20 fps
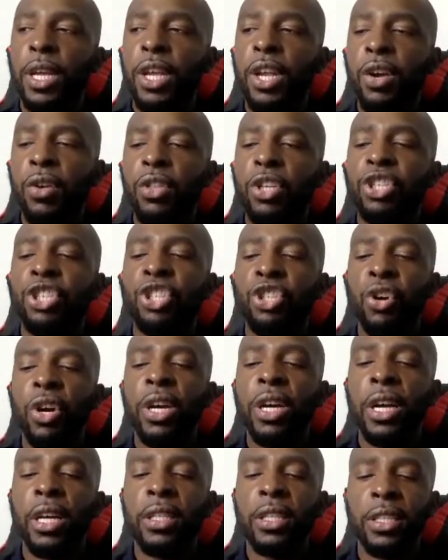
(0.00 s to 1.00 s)
you know, the
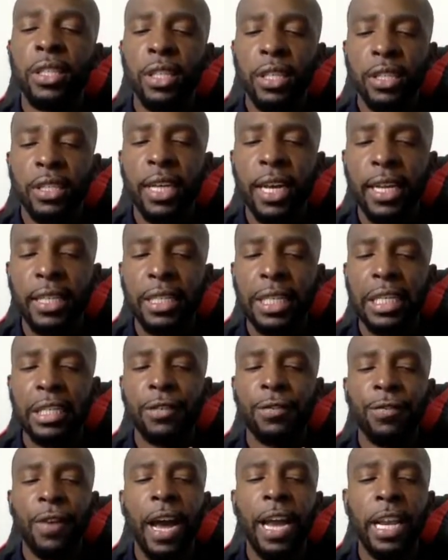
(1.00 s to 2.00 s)
shortcut to success
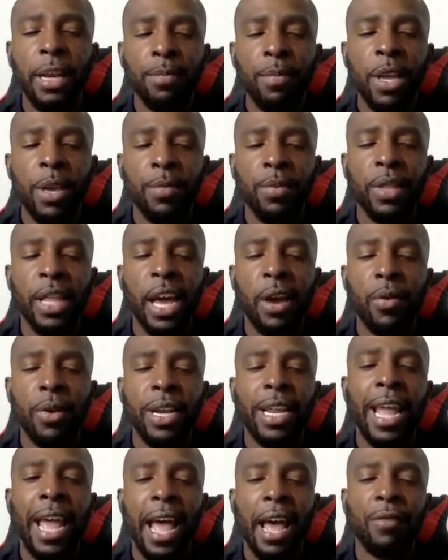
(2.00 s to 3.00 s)
is finding people that
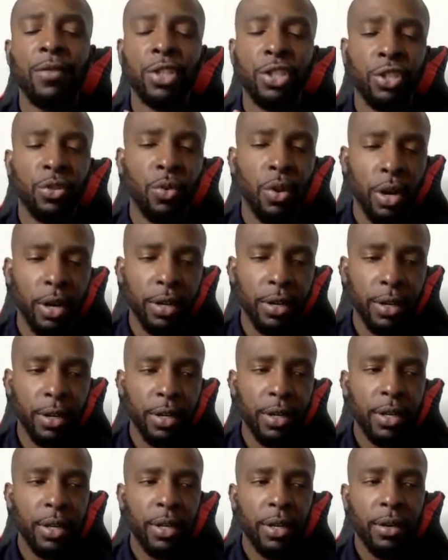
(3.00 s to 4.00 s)
already have what you want,
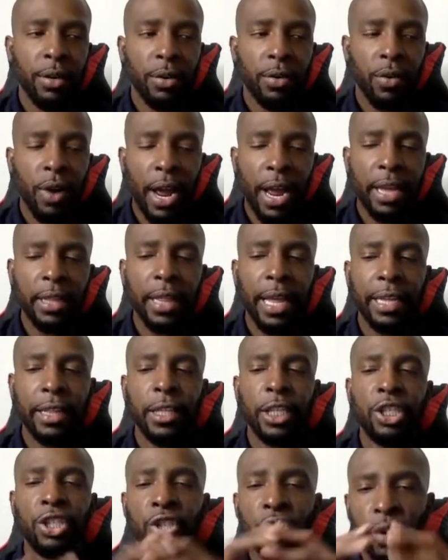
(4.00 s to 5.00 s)
right? Like
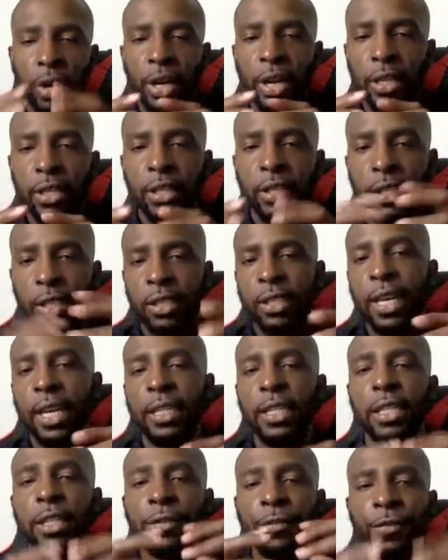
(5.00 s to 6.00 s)
the shortcut to
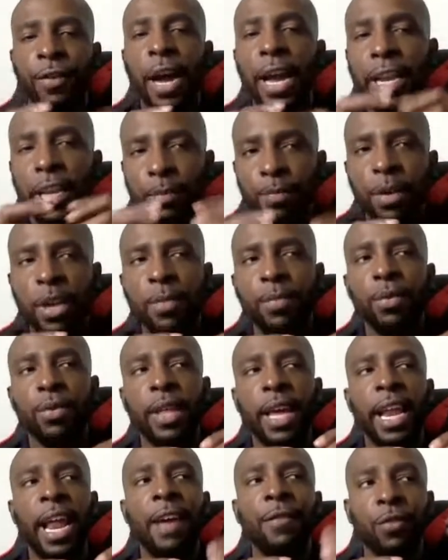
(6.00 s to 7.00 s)
success is finding people
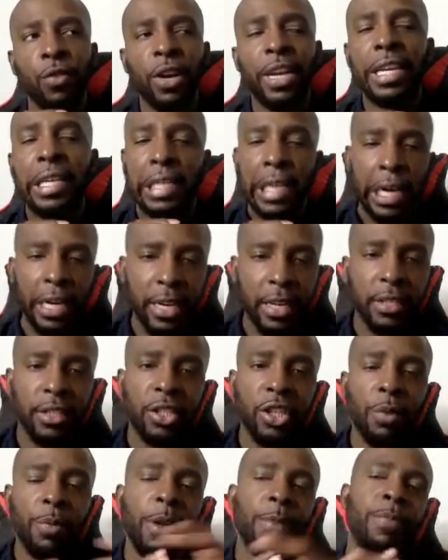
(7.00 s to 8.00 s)
that have already done it.
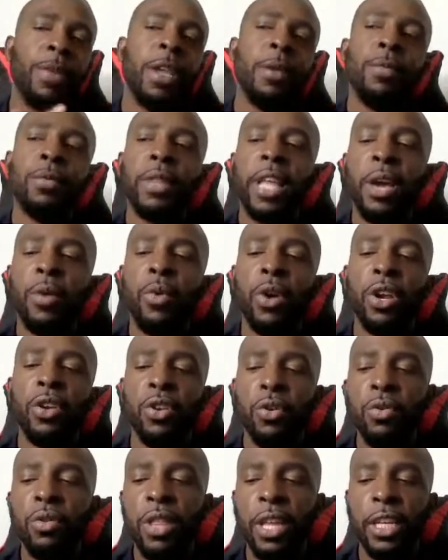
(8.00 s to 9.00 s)
So many people, they want
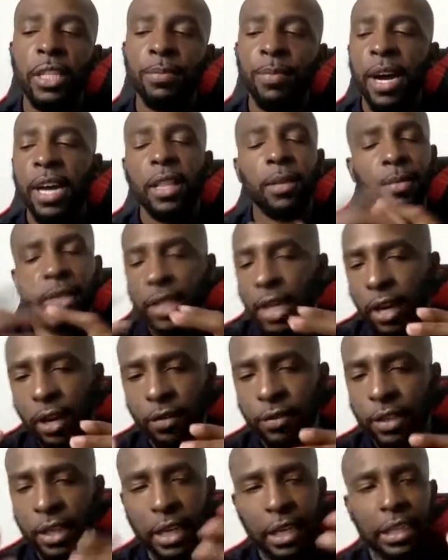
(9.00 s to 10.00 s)
to do things by
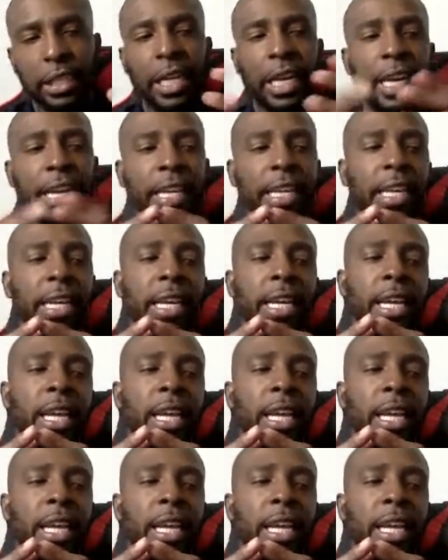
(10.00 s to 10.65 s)
themselves, and it's like